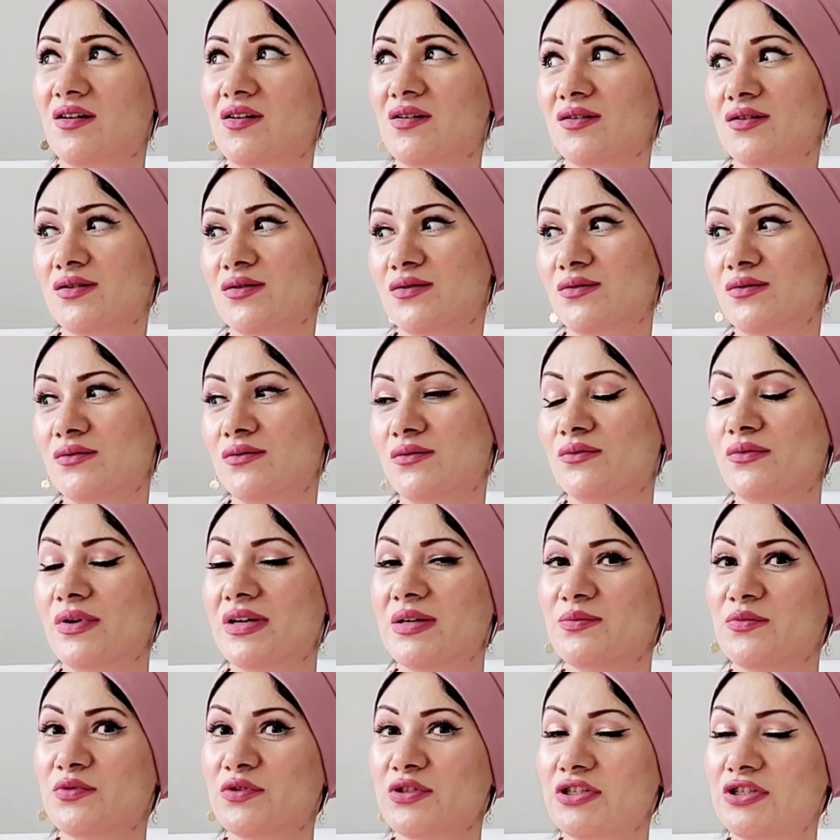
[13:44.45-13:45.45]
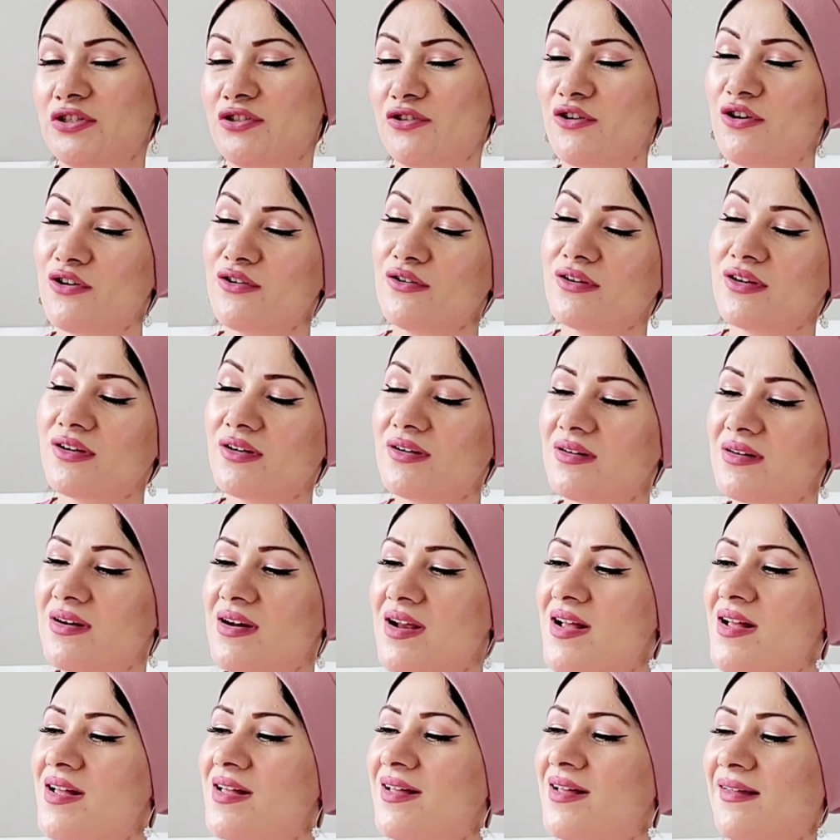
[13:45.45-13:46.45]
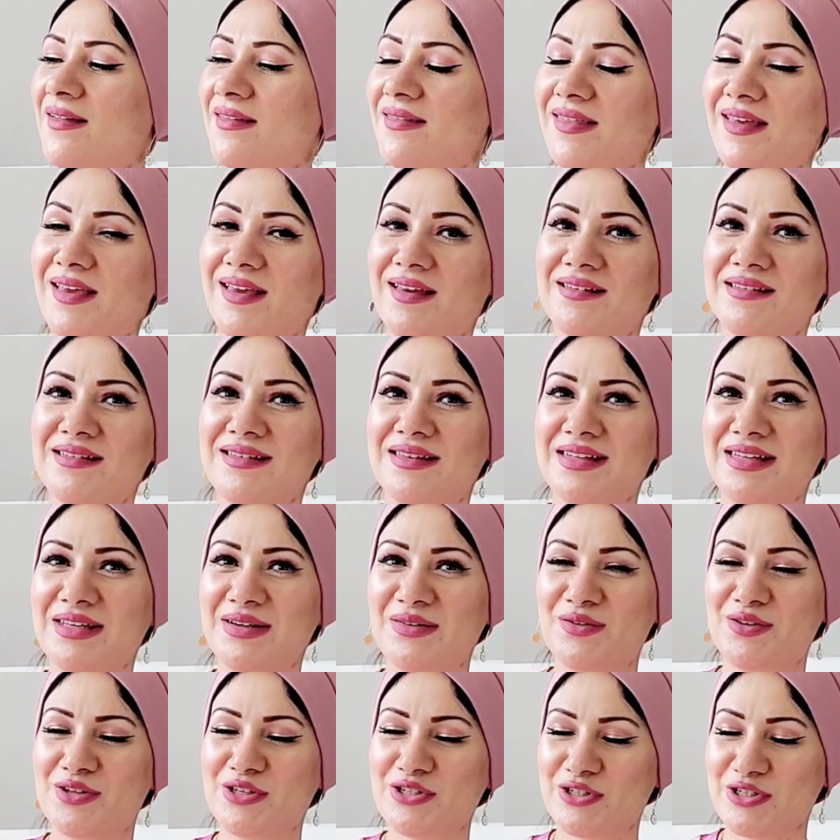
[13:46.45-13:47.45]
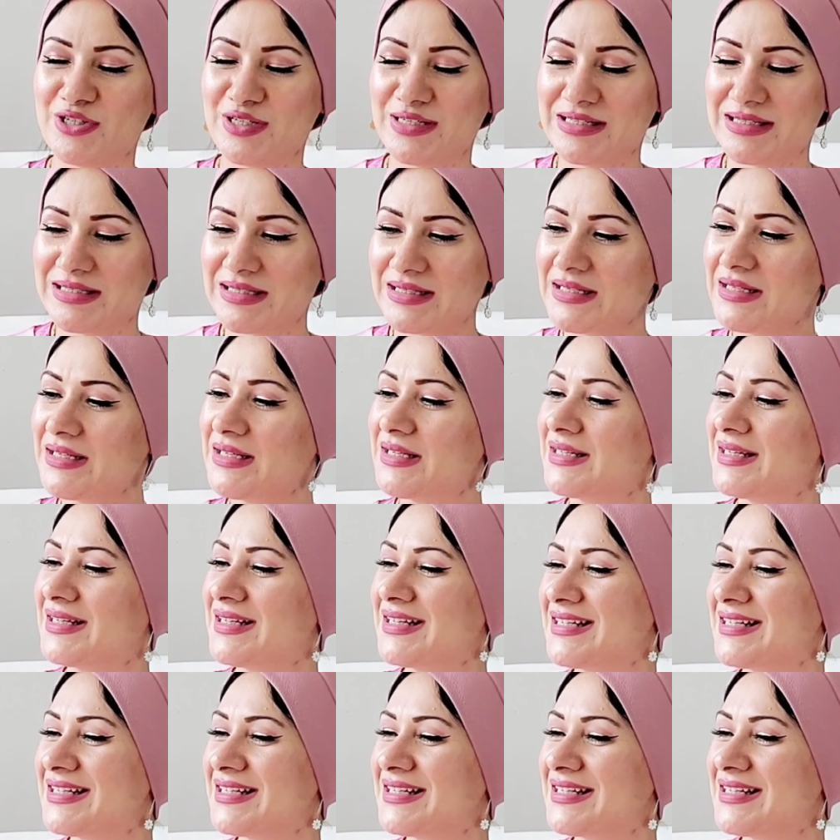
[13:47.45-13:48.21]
also way more stronger than the original Sea.